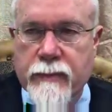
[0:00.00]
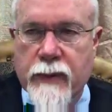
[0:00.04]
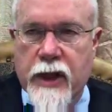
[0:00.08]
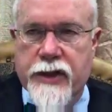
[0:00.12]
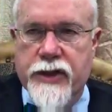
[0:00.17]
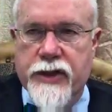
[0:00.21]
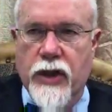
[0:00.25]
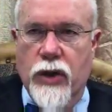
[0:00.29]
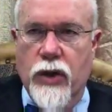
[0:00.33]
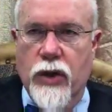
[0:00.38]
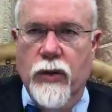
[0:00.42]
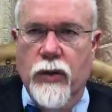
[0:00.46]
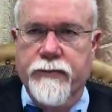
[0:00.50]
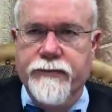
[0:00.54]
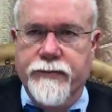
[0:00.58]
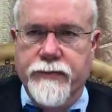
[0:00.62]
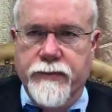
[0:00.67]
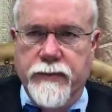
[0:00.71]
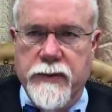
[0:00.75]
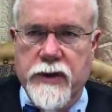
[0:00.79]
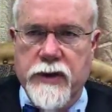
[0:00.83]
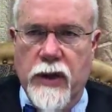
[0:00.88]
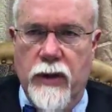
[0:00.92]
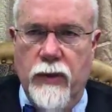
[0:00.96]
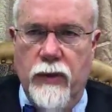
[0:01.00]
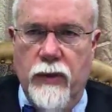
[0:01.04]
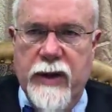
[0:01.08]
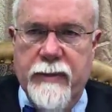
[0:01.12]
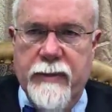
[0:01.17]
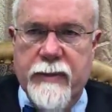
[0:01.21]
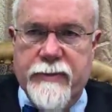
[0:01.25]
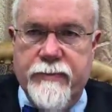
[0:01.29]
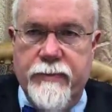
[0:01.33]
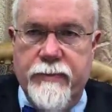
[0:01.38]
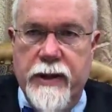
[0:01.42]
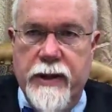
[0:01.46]
So we
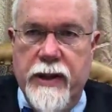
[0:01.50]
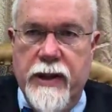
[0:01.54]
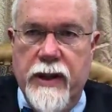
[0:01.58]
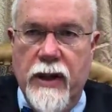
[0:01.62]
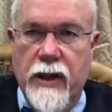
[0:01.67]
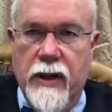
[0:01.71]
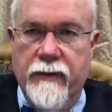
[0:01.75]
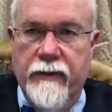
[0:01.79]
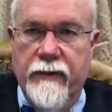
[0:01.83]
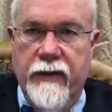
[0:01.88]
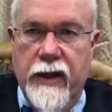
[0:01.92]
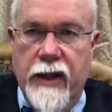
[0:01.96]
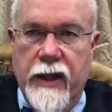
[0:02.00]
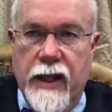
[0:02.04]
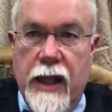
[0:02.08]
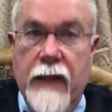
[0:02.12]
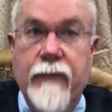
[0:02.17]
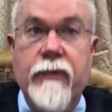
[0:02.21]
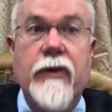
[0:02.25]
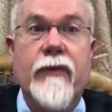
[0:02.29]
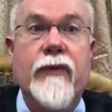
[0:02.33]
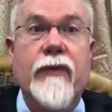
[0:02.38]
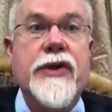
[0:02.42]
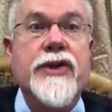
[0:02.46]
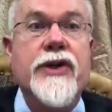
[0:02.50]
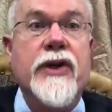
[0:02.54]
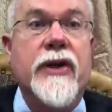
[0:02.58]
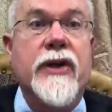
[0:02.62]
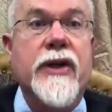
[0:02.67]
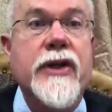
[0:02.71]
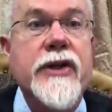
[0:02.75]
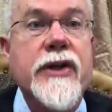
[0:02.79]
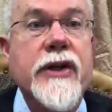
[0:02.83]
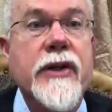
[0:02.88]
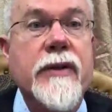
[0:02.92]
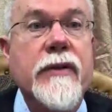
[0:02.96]
must be ever
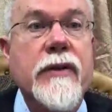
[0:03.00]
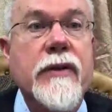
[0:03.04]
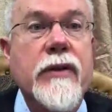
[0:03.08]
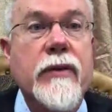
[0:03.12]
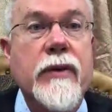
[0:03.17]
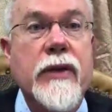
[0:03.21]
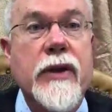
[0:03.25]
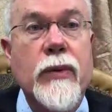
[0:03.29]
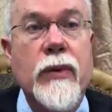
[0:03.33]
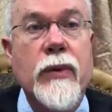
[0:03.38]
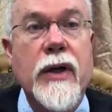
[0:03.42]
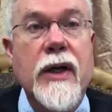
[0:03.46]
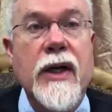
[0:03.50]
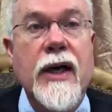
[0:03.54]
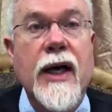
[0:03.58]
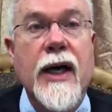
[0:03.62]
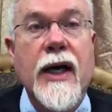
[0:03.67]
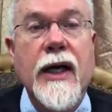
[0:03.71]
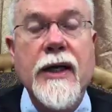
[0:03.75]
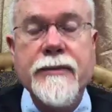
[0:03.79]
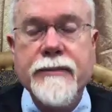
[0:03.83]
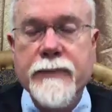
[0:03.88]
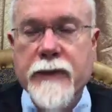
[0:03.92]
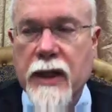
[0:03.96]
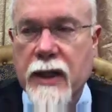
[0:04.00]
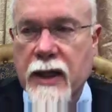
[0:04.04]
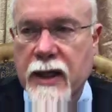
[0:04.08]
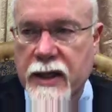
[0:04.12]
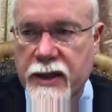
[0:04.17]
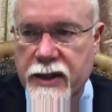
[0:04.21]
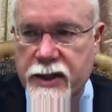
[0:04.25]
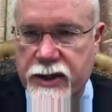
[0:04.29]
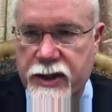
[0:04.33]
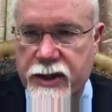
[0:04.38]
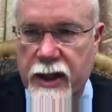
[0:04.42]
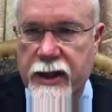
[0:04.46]
vigilant with the Word of God,
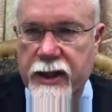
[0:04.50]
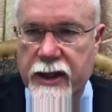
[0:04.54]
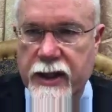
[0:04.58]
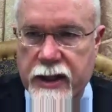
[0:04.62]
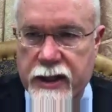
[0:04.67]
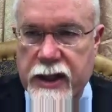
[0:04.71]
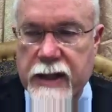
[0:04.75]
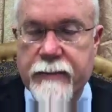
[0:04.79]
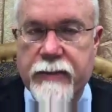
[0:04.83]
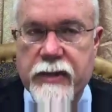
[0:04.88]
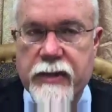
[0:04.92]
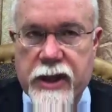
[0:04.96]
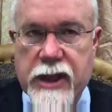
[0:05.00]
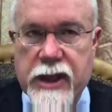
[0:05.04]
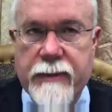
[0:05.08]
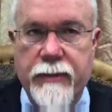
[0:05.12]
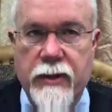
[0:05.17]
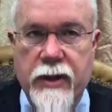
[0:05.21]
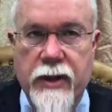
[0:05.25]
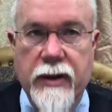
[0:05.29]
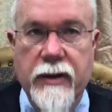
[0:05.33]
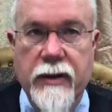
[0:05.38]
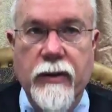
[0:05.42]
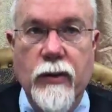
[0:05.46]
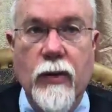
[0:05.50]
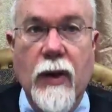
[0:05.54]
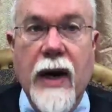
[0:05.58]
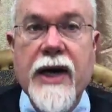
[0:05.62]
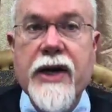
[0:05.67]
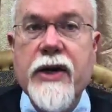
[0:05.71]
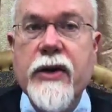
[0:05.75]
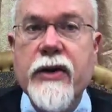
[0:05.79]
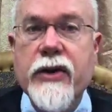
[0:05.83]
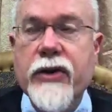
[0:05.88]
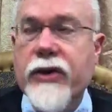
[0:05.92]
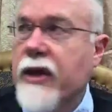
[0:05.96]
studying it deeper and deeper. Why
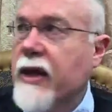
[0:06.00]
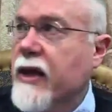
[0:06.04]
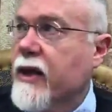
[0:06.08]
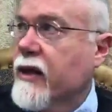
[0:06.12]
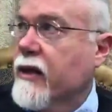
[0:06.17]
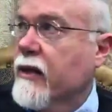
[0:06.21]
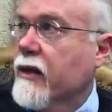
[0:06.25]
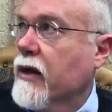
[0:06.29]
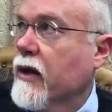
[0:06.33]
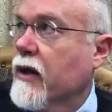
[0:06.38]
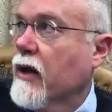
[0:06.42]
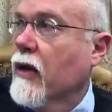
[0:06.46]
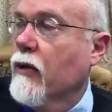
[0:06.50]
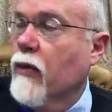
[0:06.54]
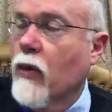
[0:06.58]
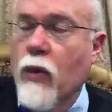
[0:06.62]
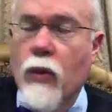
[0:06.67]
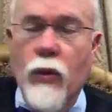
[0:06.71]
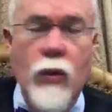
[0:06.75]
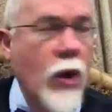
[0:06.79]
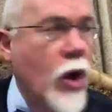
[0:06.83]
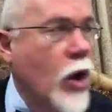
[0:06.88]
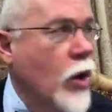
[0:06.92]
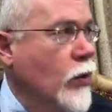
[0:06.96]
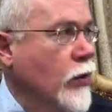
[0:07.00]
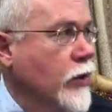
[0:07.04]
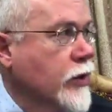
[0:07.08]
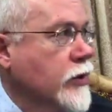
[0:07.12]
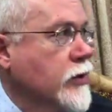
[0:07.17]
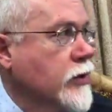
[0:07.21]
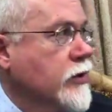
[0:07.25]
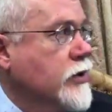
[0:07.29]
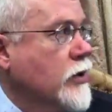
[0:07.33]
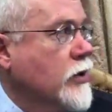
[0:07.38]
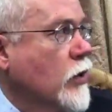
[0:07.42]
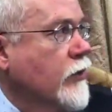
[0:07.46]
do you think
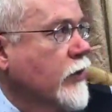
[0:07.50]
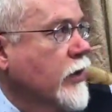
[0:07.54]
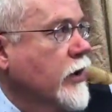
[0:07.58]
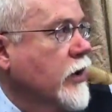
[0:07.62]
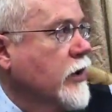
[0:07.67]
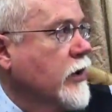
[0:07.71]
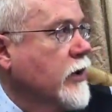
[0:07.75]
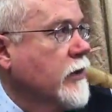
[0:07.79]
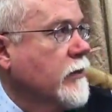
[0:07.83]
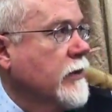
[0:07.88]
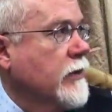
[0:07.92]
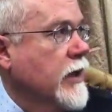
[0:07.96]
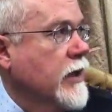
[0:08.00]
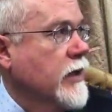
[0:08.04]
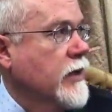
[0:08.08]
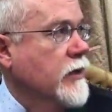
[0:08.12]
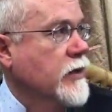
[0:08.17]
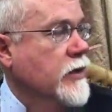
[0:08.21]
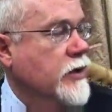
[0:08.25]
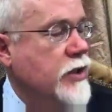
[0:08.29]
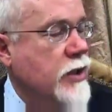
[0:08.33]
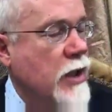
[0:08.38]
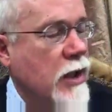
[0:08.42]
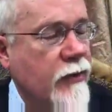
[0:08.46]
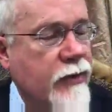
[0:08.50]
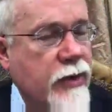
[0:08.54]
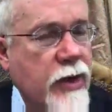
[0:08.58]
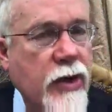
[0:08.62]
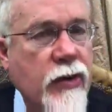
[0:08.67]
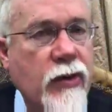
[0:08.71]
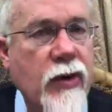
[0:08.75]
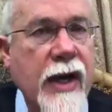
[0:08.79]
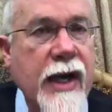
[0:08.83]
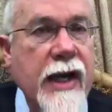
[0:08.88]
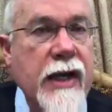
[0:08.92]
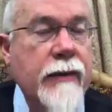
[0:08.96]
Owens, over here on my shelf to
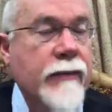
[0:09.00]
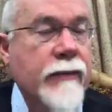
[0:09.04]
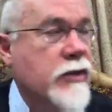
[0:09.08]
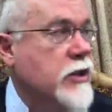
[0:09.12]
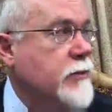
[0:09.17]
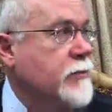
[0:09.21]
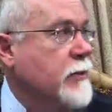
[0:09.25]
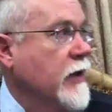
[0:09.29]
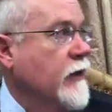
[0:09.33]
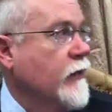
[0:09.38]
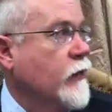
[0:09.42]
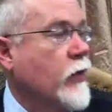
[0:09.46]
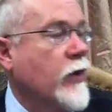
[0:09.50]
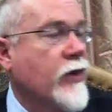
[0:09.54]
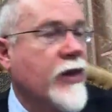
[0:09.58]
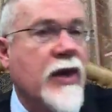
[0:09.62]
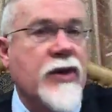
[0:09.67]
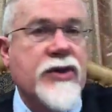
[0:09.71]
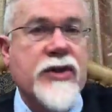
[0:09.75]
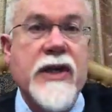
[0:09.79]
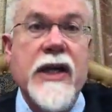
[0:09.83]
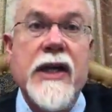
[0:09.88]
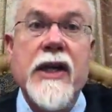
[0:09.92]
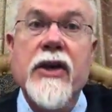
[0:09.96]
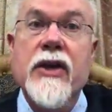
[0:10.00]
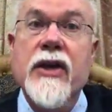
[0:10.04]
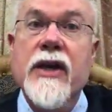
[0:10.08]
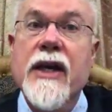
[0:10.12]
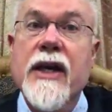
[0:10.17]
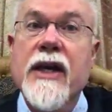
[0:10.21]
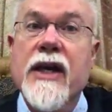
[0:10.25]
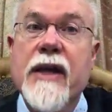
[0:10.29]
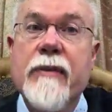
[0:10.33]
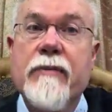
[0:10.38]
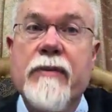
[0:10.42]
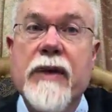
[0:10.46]
the right, spent
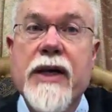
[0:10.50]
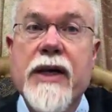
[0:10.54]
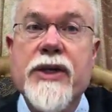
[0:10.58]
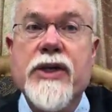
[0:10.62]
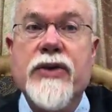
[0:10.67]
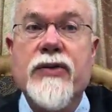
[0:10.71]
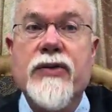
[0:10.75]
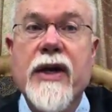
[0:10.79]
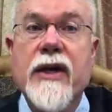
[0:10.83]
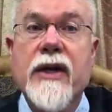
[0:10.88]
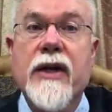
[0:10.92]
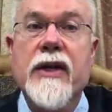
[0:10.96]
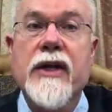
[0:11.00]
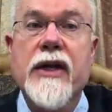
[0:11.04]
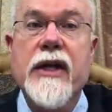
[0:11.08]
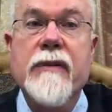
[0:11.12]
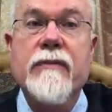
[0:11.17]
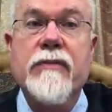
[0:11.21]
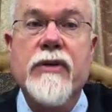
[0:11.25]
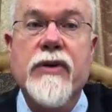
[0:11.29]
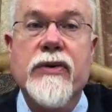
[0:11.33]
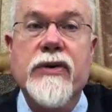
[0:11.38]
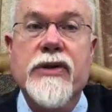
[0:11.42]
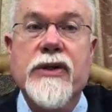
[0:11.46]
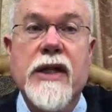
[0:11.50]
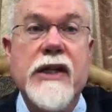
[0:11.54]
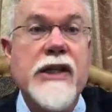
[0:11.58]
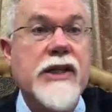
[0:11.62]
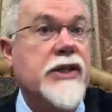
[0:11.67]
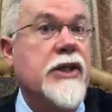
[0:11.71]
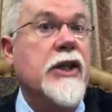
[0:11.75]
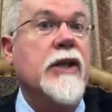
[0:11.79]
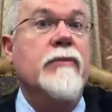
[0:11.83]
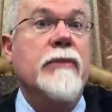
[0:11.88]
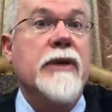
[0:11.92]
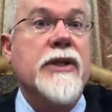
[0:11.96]
4,999 pages writing on Hebrews, and he
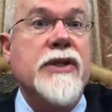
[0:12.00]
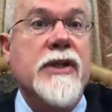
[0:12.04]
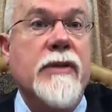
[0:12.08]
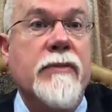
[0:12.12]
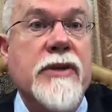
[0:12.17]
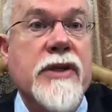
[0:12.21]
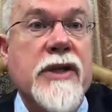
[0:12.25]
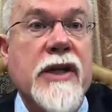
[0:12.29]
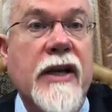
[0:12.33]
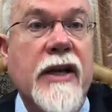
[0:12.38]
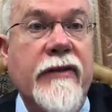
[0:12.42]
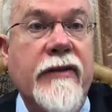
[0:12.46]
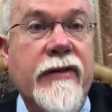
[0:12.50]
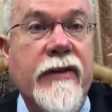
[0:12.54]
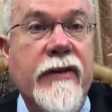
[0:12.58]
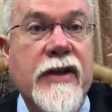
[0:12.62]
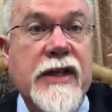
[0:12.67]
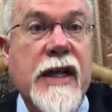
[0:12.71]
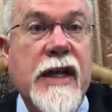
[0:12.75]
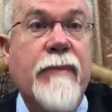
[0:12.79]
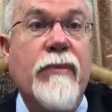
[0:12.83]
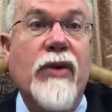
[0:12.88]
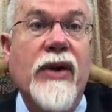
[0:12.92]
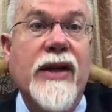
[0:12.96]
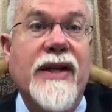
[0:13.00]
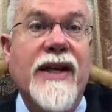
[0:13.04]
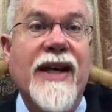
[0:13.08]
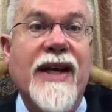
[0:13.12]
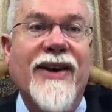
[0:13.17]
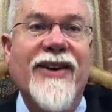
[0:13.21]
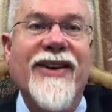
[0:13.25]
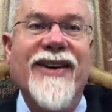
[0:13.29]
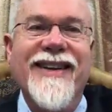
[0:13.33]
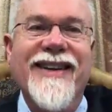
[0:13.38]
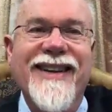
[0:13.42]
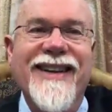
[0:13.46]
still missed some stuff, as I point
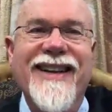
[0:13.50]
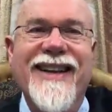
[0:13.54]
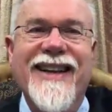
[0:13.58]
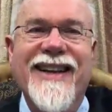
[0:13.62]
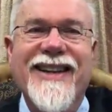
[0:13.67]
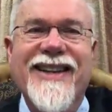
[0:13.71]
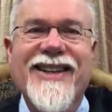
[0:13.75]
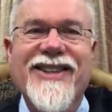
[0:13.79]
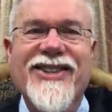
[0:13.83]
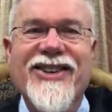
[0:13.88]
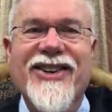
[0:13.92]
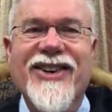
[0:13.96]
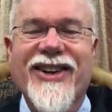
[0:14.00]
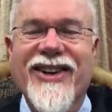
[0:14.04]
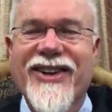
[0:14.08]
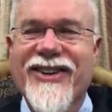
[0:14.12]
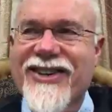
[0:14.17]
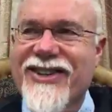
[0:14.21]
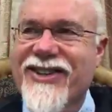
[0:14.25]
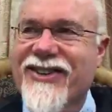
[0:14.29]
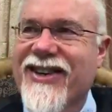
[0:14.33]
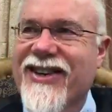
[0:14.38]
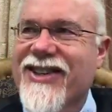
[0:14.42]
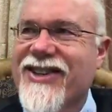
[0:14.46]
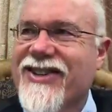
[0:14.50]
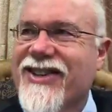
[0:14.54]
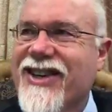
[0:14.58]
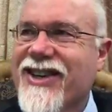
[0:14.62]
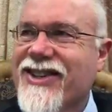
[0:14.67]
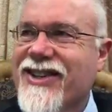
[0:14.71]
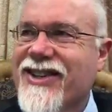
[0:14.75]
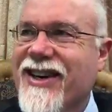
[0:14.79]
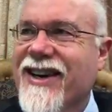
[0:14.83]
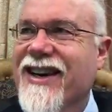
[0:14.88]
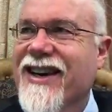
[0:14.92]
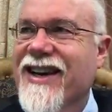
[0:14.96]
out in the Journal of Christian
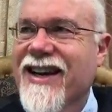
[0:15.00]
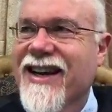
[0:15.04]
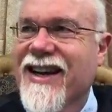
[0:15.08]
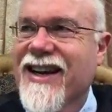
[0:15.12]
Reconstruction?